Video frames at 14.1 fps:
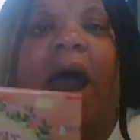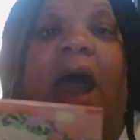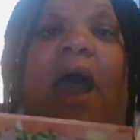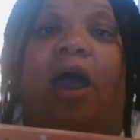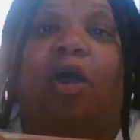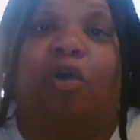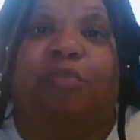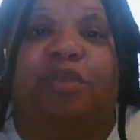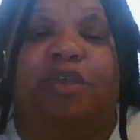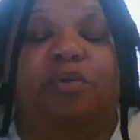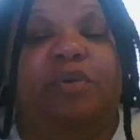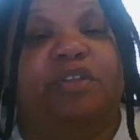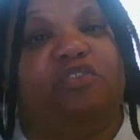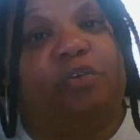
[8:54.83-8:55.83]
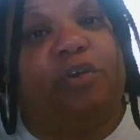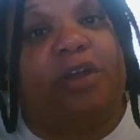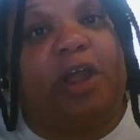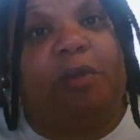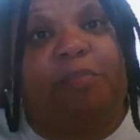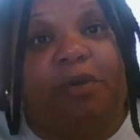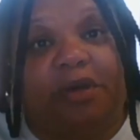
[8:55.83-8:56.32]
I hope you enjoyed
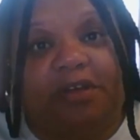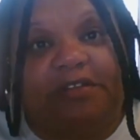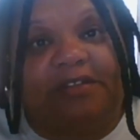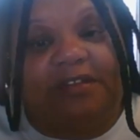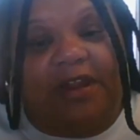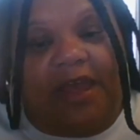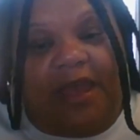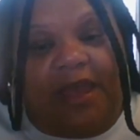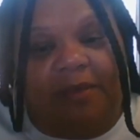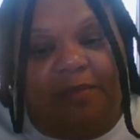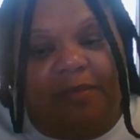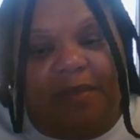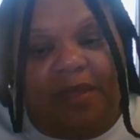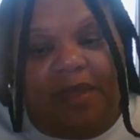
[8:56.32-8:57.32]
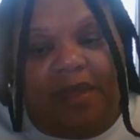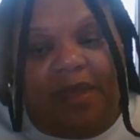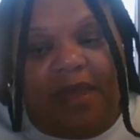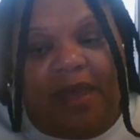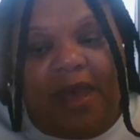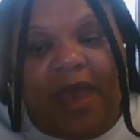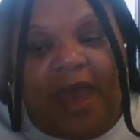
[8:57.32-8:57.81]
our book today,
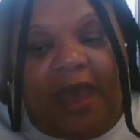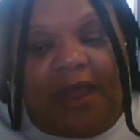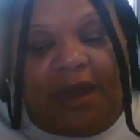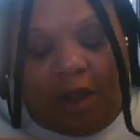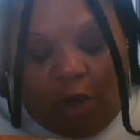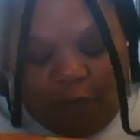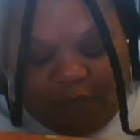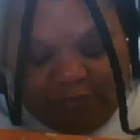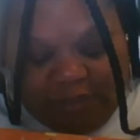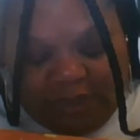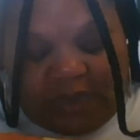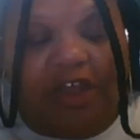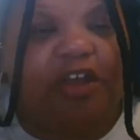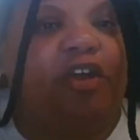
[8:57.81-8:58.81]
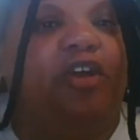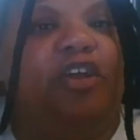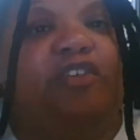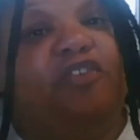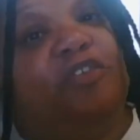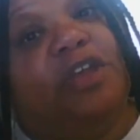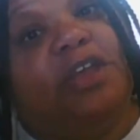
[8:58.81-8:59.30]
and hopefully it
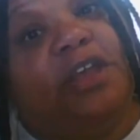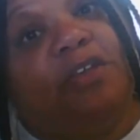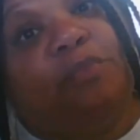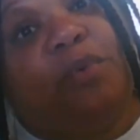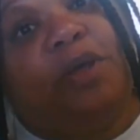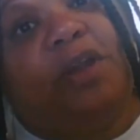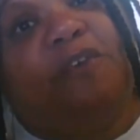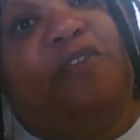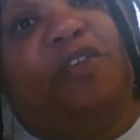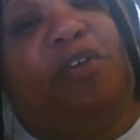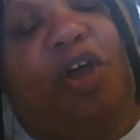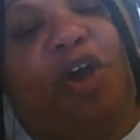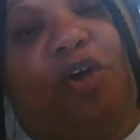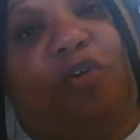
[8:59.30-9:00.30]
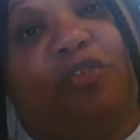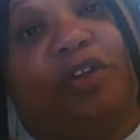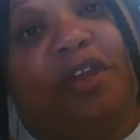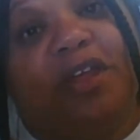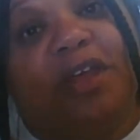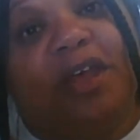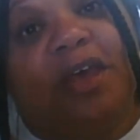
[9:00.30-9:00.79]
encouraged you to get one of your own.
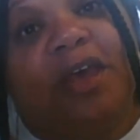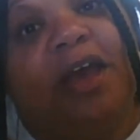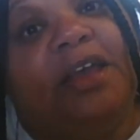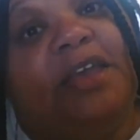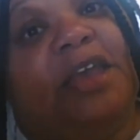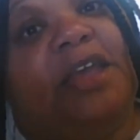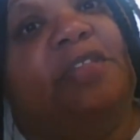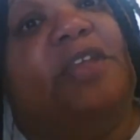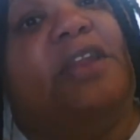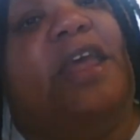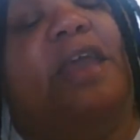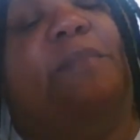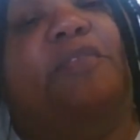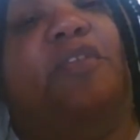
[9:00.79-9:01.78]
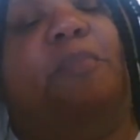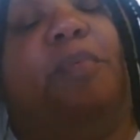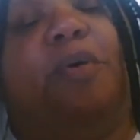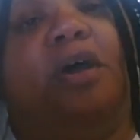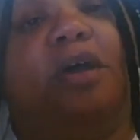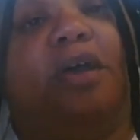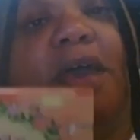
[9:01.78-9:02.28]
Again, the name of the
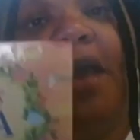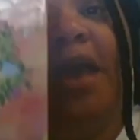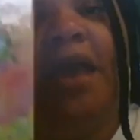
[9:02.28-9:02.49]
book,